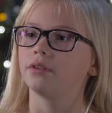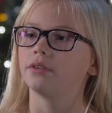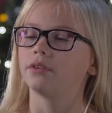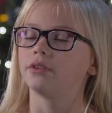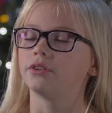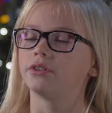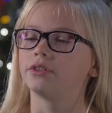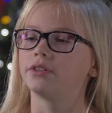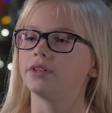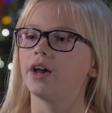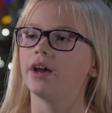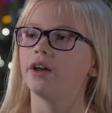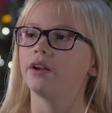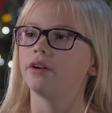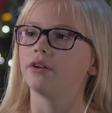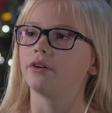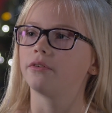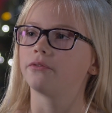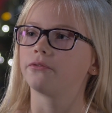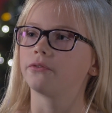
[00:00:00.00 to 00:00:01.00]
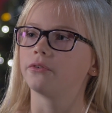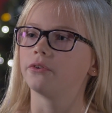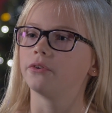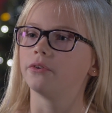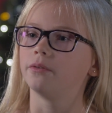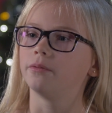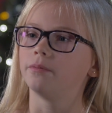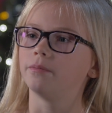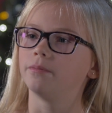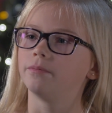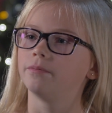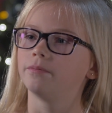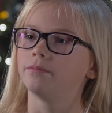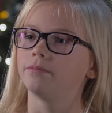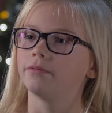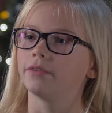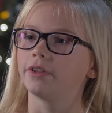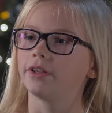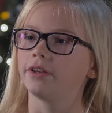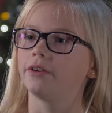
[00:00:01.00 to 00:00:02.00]
There's not enough room.
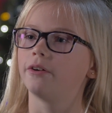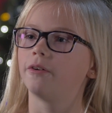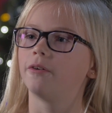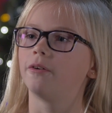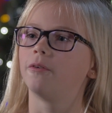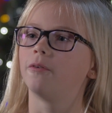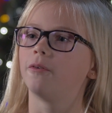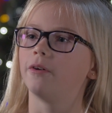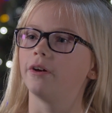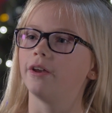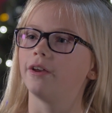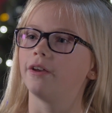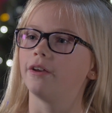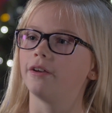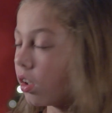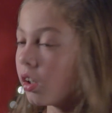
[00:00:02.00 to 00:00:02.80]
Go away."